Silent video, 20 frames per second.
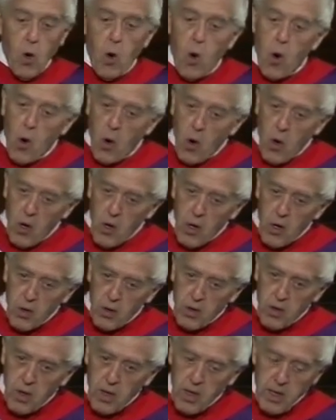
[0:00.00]

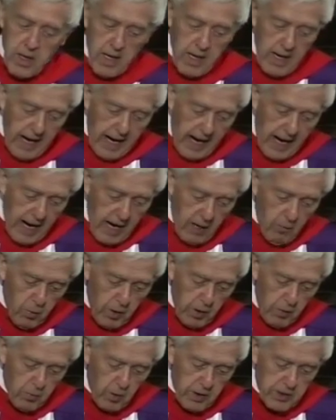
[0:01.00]
or
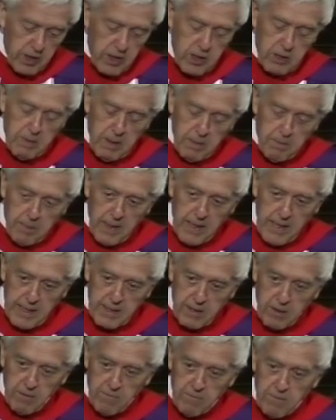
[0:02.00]
are we wanting to be
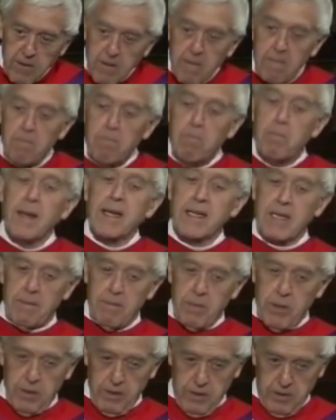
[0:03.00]
part of
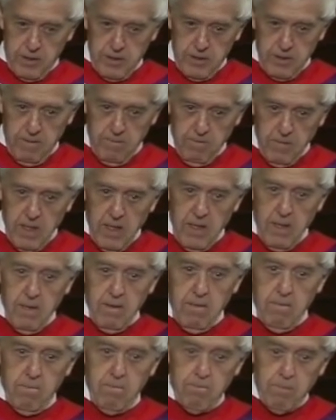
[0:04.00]
better moods,
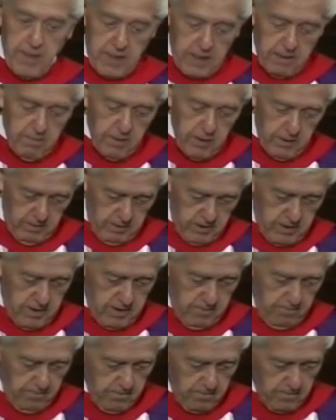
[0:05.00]
bigger
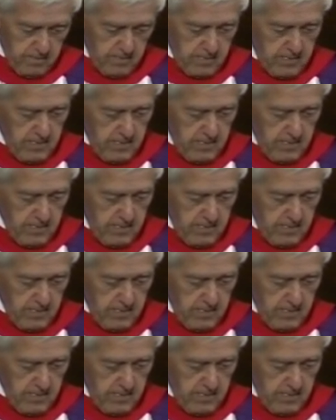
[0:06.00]
moods?